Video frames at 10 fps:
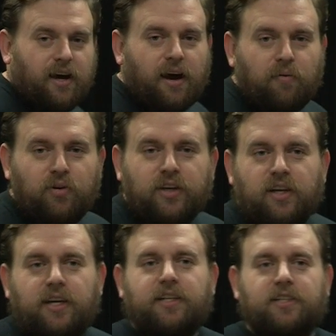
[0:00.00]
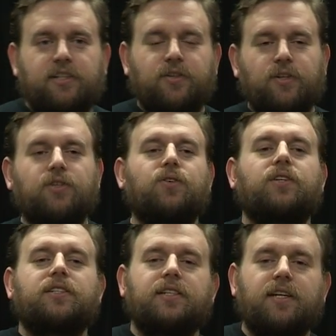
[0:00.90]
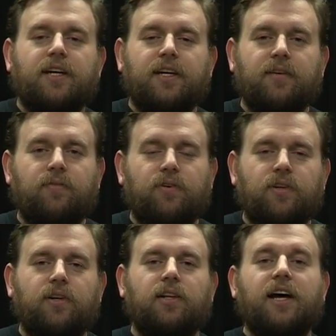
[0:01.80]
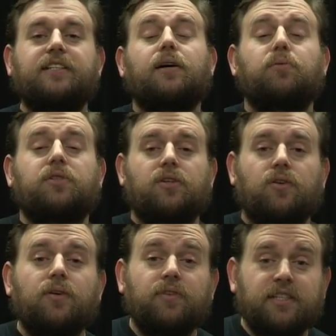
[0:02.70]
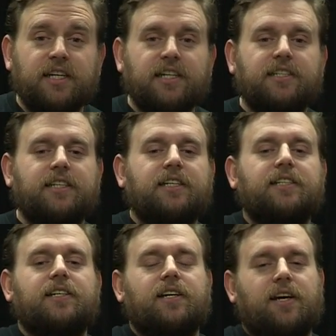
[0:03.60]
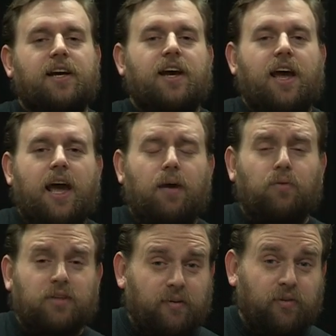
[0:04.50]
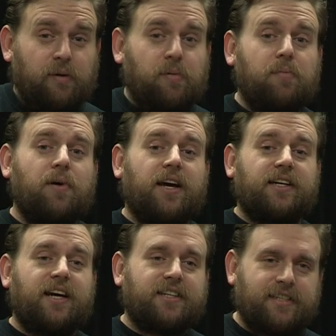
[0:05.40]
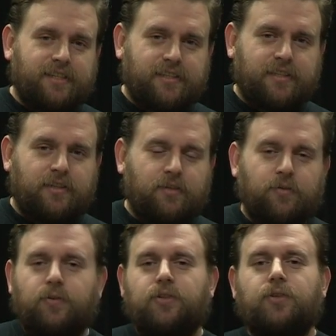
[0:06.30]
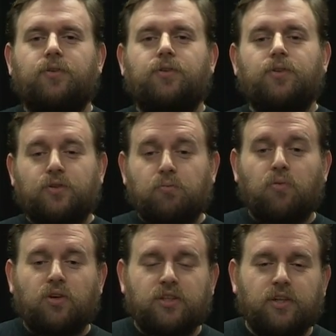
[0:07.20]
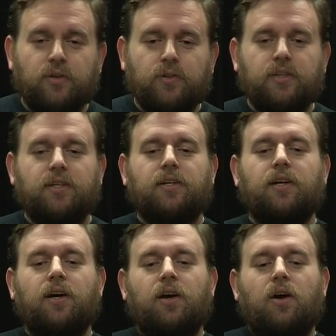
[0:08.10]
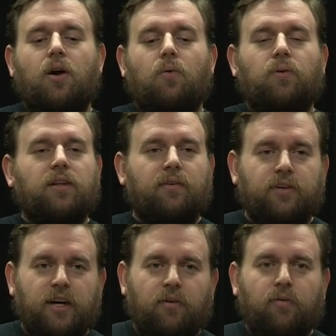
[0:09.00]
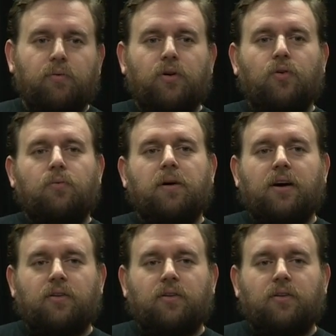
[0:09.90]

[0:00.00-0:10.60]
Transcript: I'm really glad that you could join us today for the last episode of the 2nd season. And we'll definitely be back next season to do some more shows. And we'd love to hear from you about